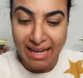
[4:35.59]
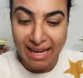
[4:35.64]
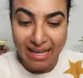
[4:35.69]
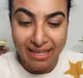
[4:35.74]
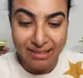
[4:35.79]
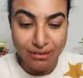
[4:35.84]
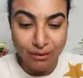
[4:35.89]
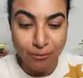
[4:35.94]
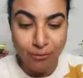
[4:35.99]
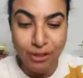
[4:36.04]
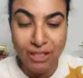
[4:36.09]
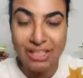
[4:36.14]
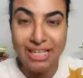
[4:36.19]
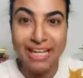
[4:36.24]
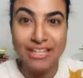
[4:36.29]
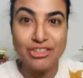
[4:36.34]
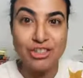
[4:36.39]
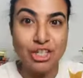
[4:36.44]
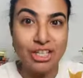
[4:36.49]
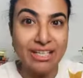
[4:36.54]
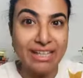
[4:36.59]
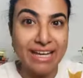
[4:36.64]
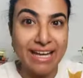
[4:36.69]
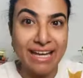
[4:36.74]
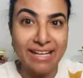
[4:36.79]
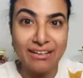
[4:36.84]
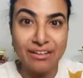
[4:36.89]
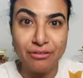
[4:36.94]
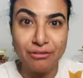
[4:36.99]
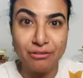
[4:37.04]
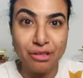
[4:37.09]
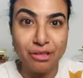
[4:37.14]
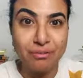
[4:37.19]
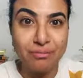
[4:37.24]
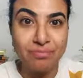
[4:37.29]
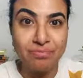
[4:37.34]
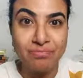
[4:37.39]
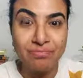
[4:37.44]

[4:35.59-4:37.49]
as a financial caregiver.